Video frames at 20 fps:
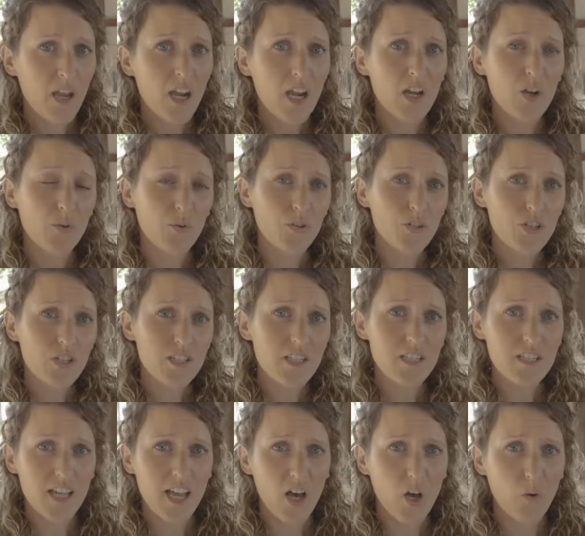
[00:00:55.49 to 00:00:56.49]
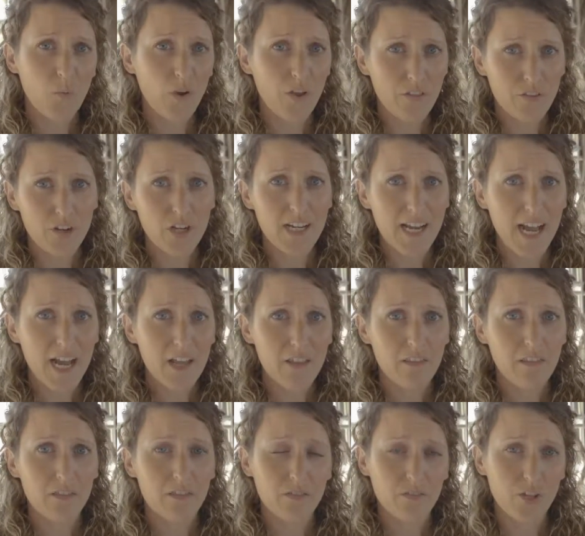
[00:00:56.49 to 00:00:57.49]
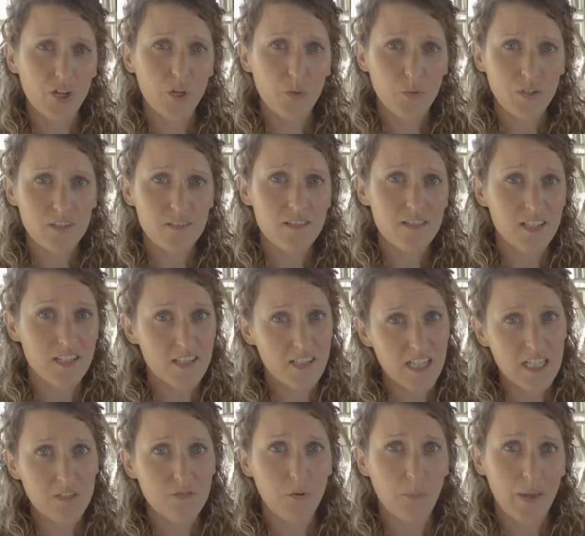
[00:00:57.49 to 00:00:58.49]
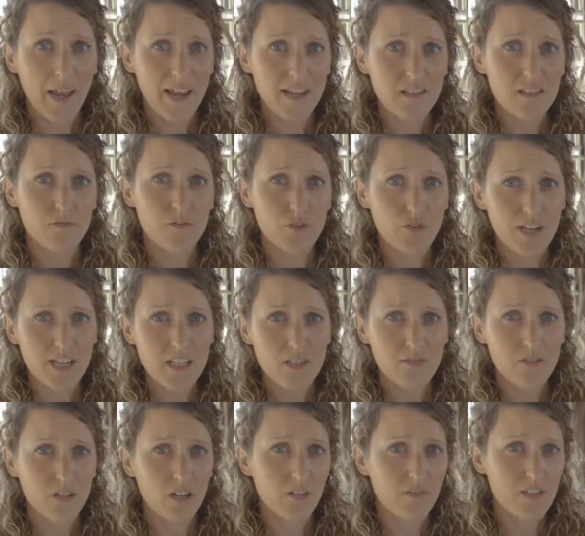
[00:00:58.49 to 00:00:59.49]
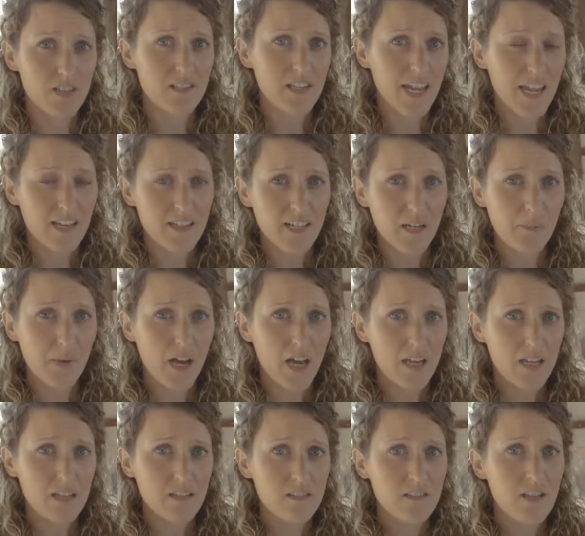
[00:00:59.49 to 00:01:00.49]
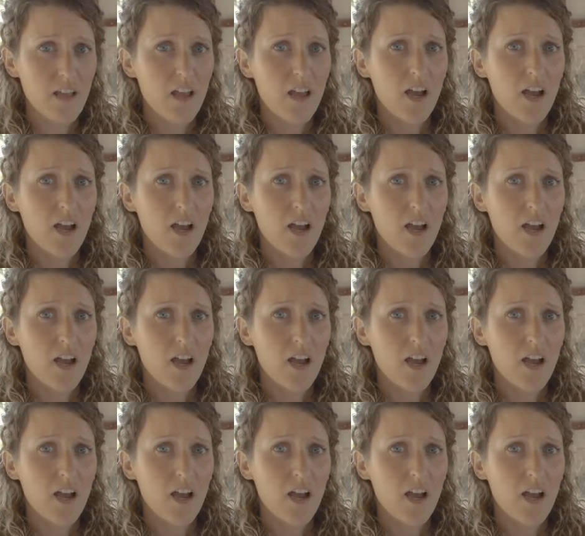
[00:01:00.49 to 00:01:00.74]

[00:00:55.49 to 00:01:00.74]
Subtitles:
And in order to tell whether or not that there was successful passive transfer of these antibodies,